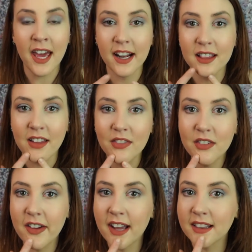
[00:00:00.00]
and I love the
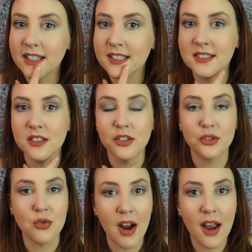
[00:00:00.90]
fact that it doesn't look
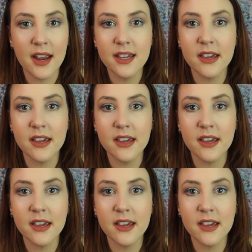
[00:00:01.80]
drying,